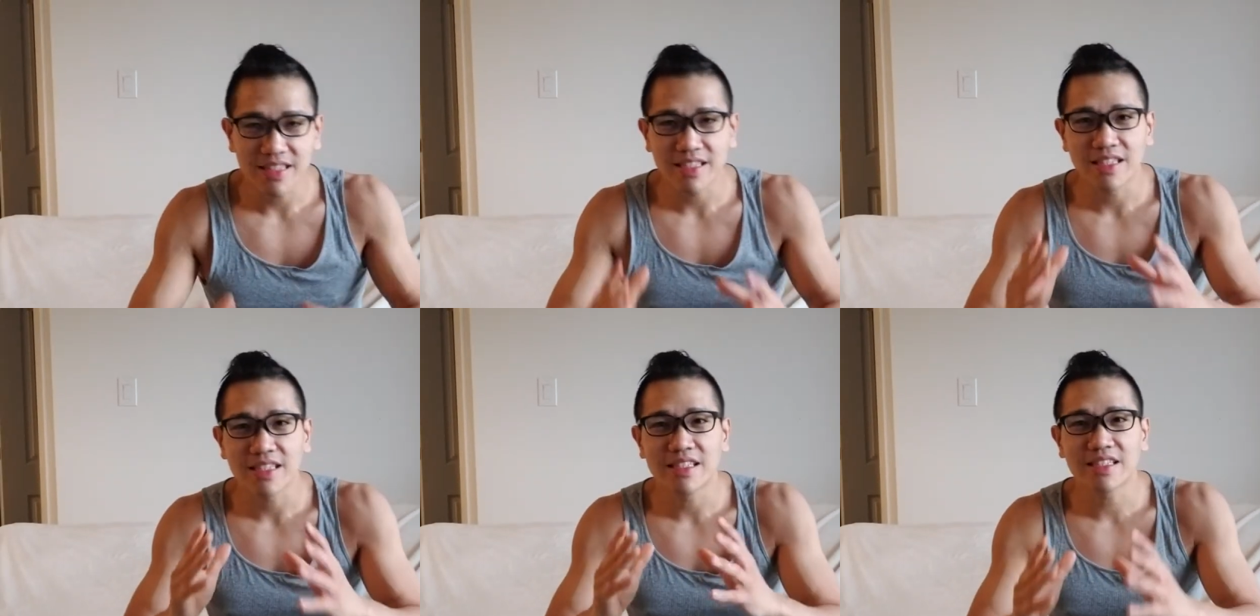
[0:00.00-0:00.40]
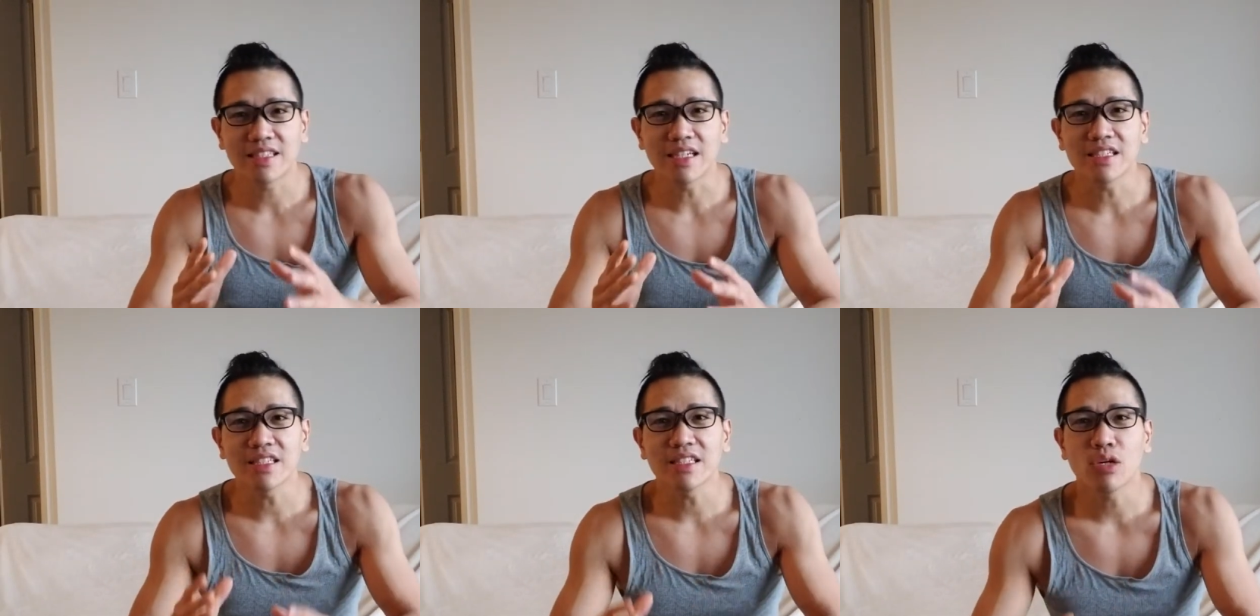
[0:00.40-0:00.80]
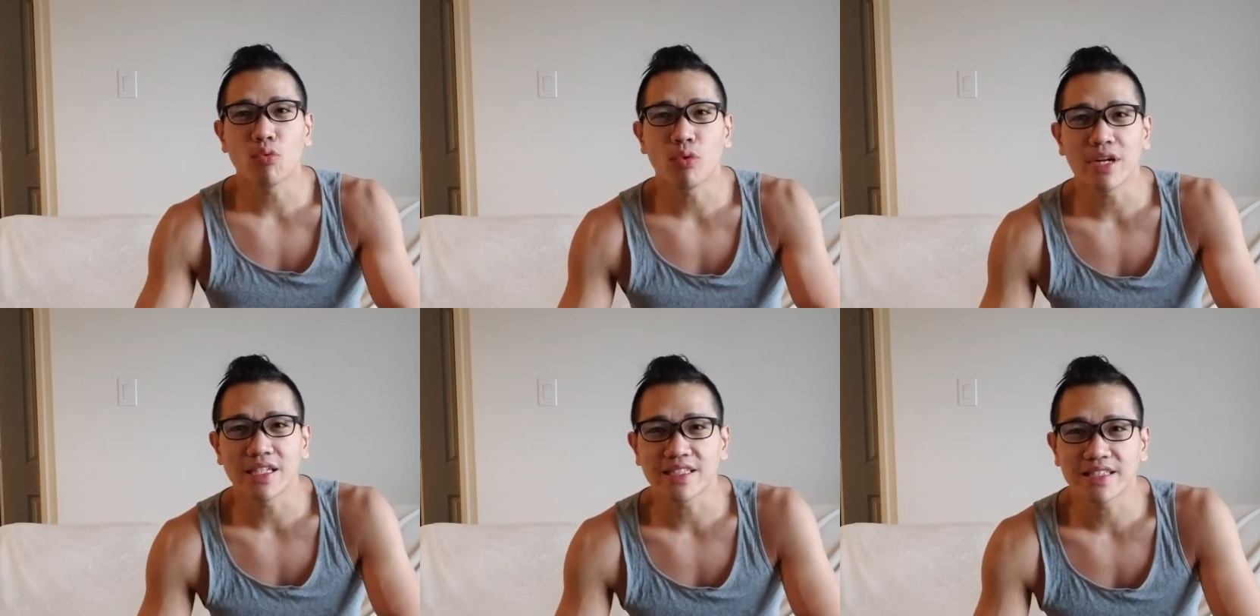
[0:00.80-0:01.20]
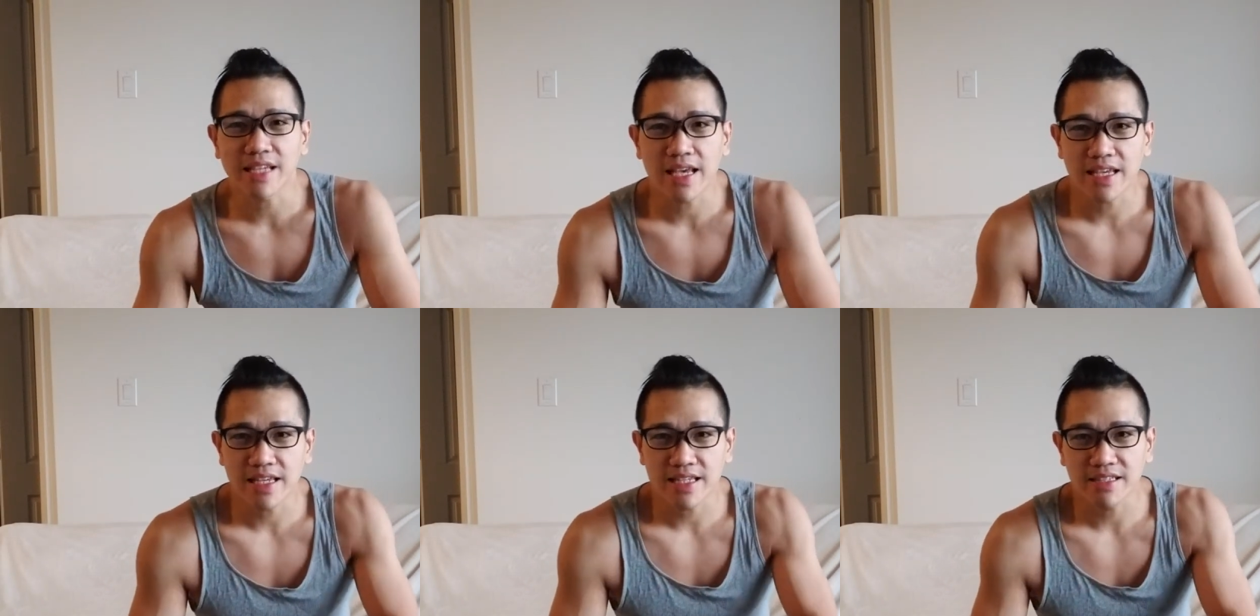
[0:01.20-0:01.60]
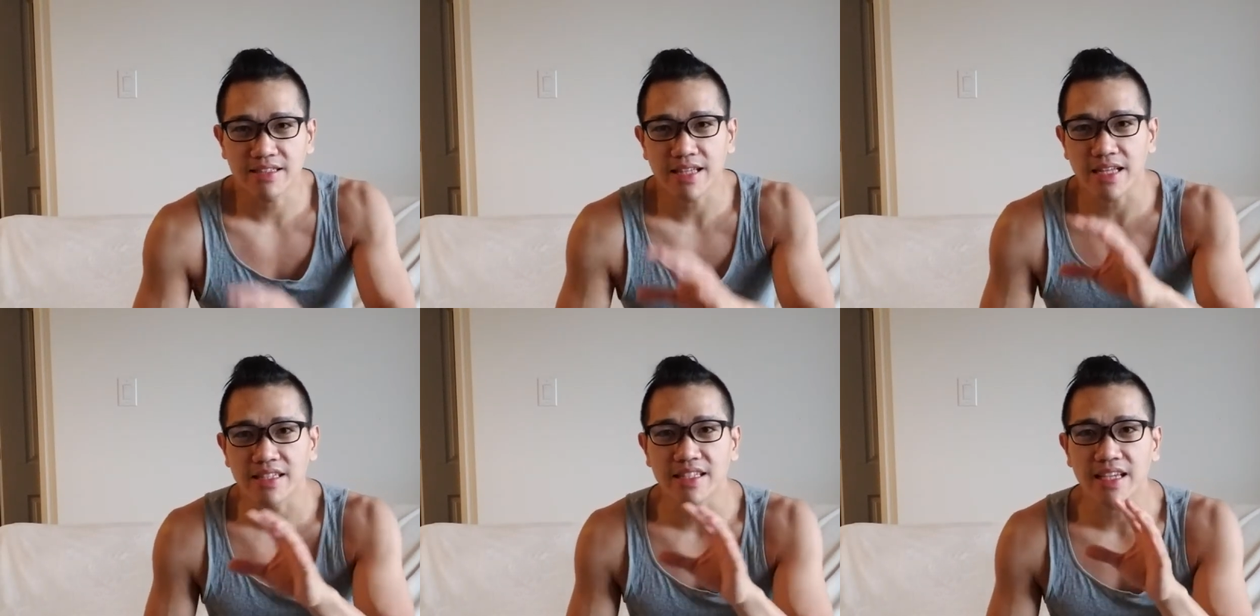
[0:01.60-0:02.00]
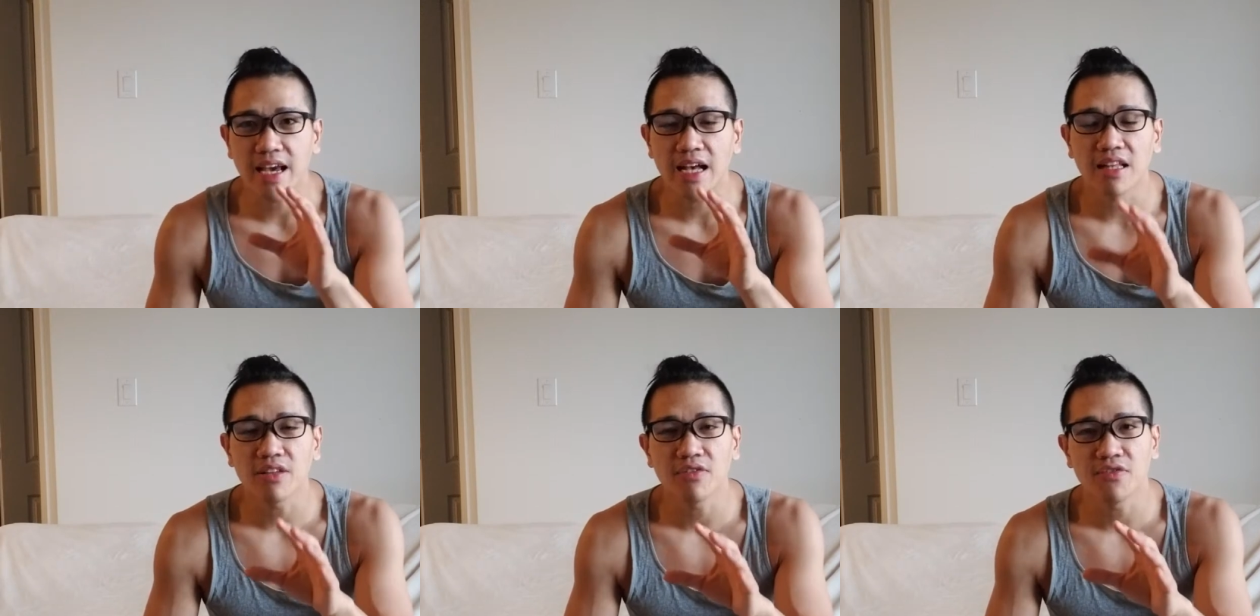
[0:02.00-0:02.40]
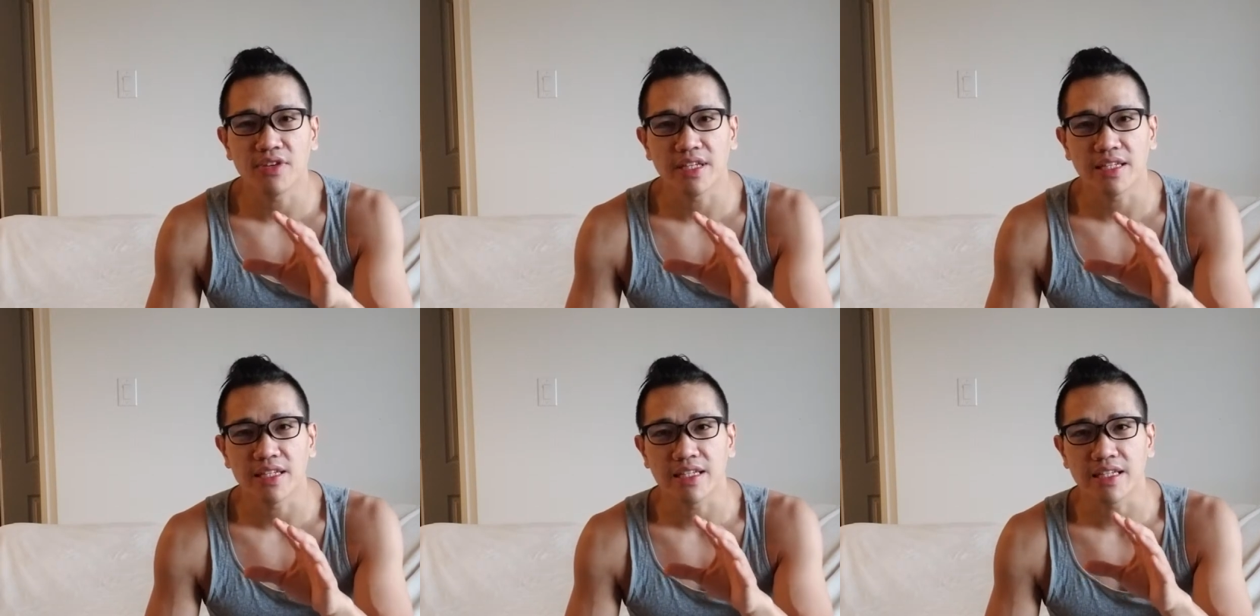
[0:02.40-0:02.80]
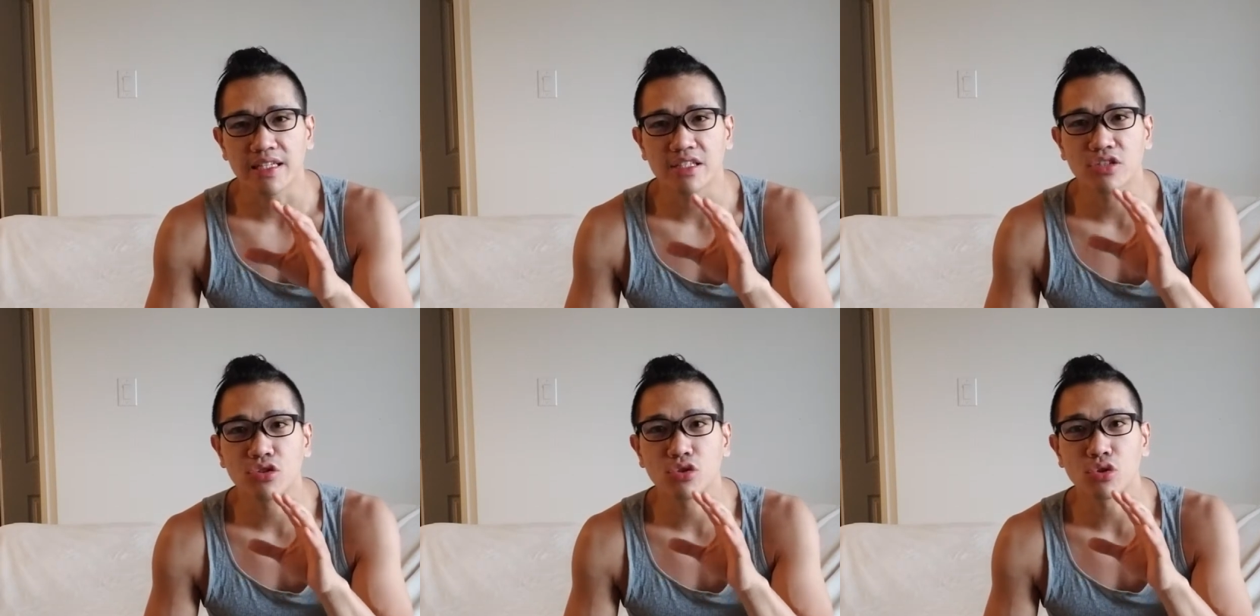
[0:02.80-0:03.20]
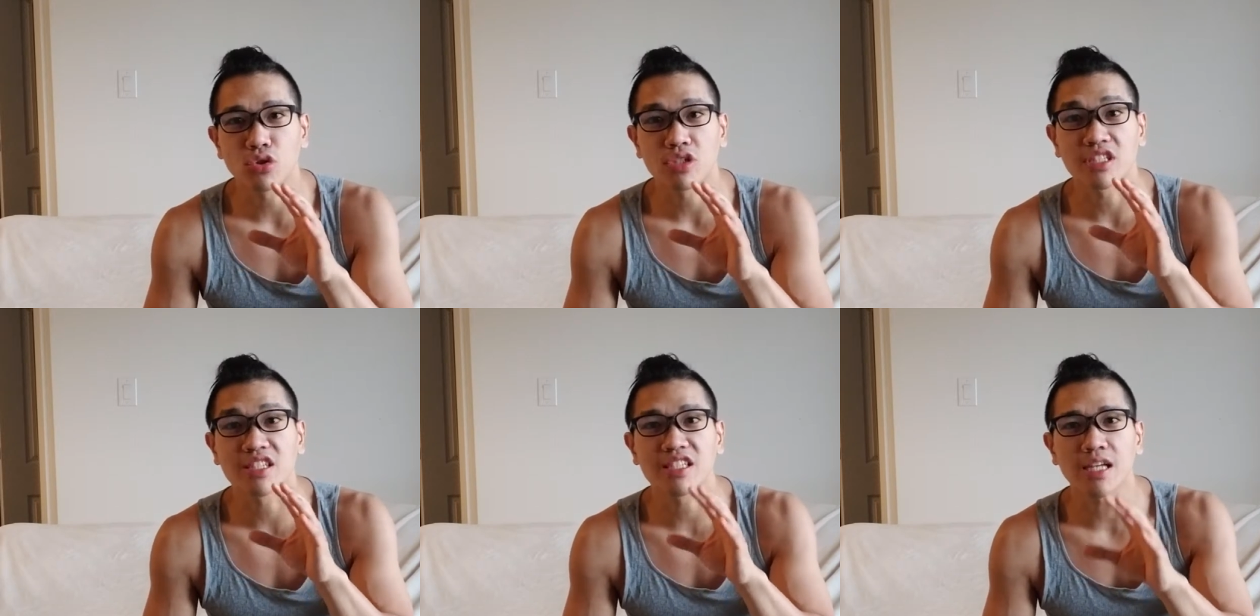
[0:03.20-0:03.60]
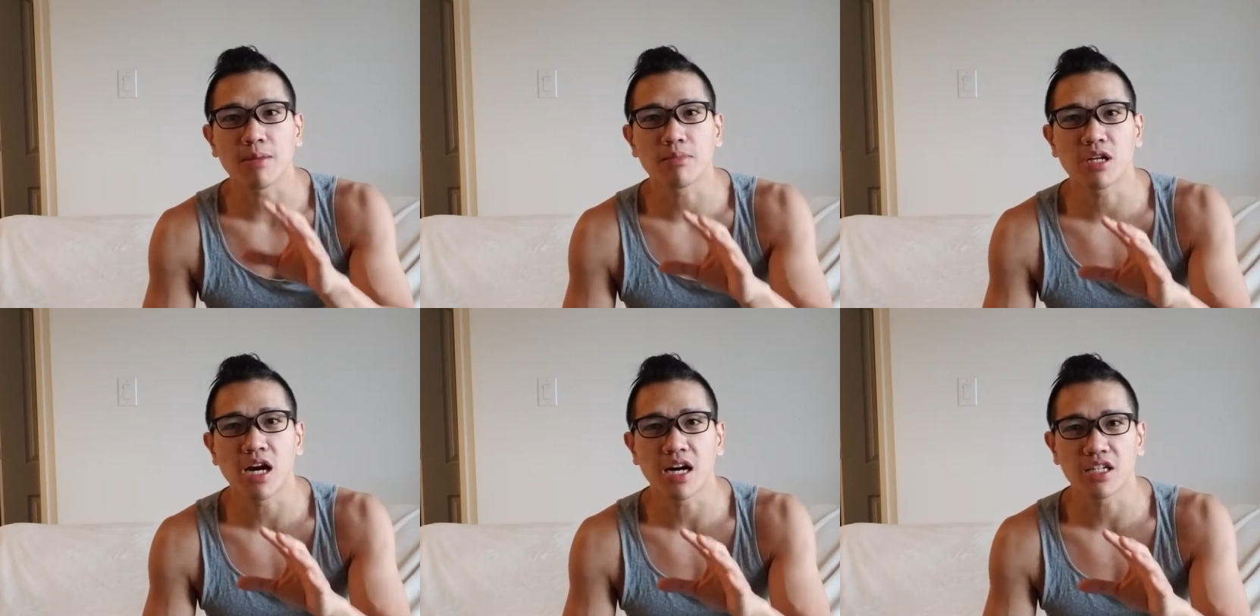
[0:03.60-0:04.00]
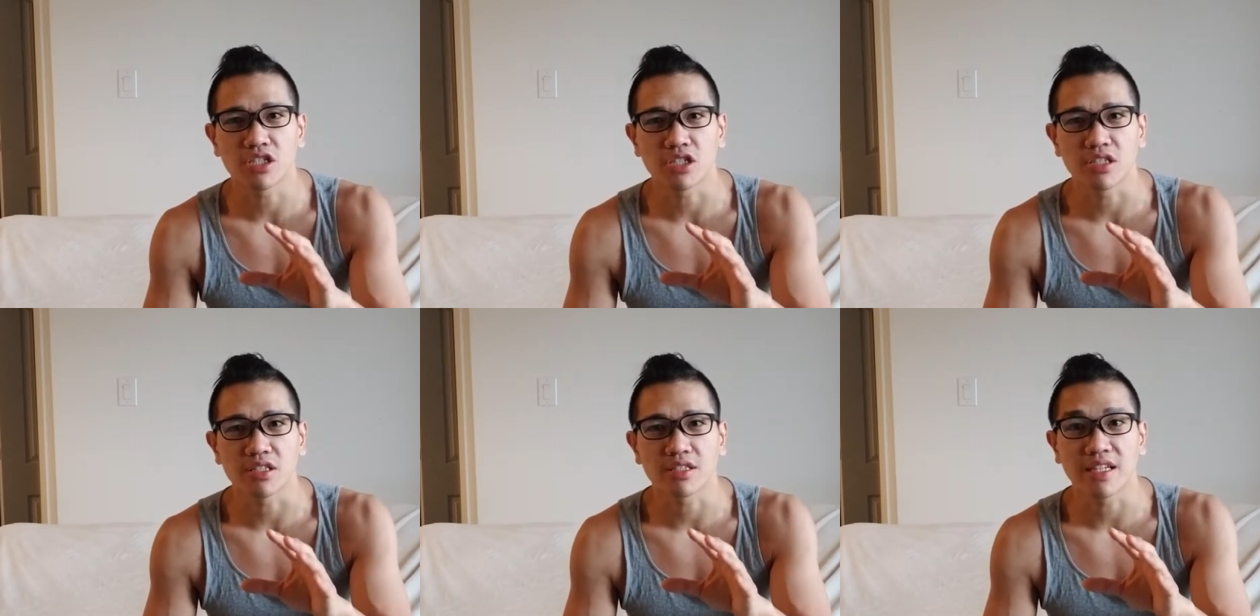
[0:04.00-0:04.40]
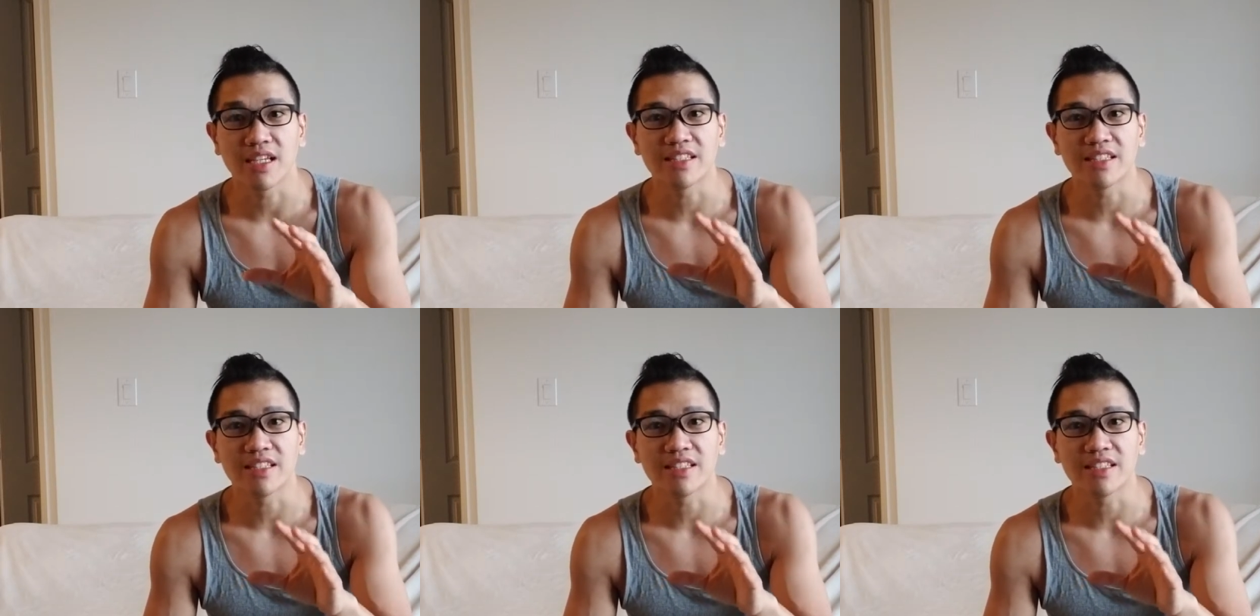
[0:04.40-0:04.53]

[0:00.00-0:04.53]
essentially what it's saying is that the elephant is your subconscious.